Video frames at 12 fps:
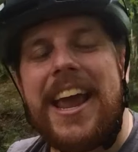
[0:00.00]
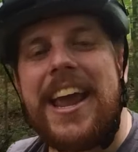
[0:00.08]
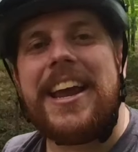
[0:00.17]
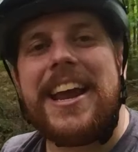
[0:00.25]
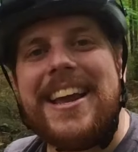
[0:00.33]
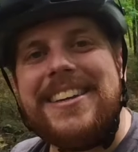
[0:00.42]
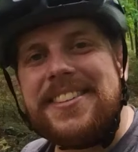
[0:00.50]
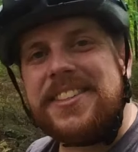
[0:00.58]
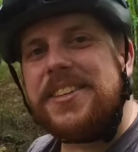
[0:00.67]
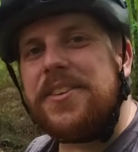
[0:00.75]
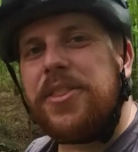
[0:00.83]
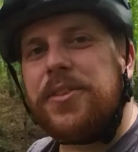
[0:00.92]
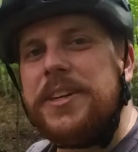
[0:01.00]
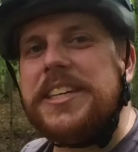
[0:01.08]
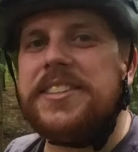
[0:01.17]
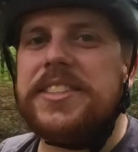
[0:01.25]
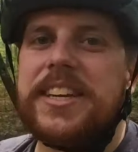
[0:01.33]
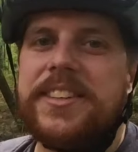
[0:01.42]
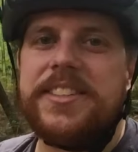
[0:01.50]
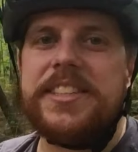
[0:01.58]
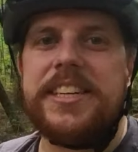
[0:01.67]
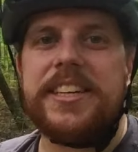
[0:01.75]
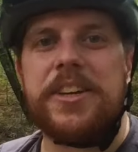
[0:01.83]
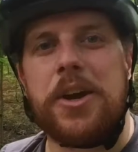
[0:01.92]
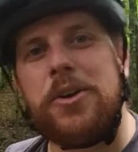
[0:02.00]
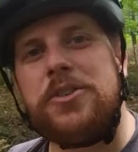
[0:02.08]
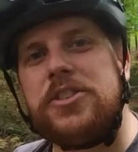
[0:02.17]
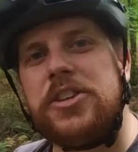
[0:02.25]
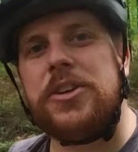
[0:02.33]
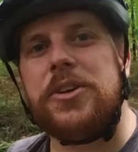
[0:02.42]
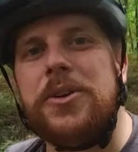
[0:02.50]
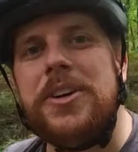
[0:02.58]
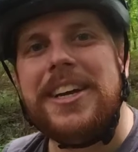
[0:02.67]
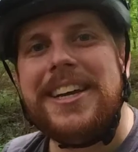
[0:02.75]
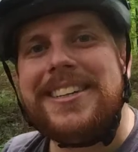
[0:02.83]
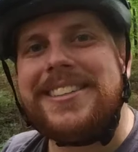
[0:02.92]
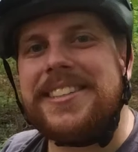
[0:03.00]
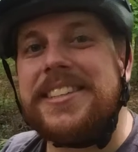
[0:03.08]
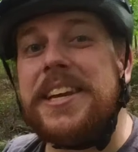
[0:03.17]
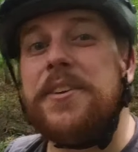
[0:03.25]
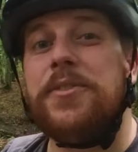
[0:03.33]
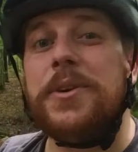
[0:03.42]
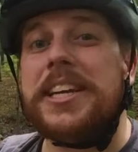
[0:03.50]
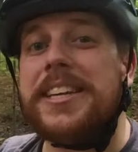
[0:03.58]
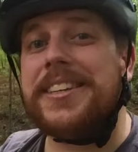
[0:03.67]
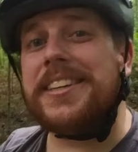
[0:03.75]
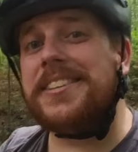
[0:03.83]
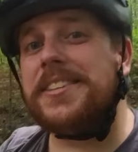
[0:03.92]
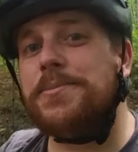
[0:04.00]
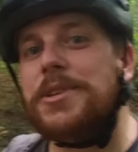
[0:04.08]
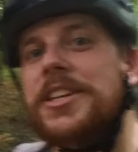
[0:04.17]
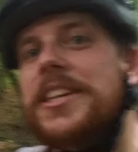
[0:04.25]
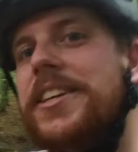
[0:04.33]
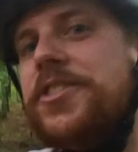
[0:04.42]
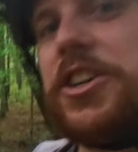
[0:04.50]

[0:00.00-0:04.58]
a Insta360 Go2 to see if we can get some unique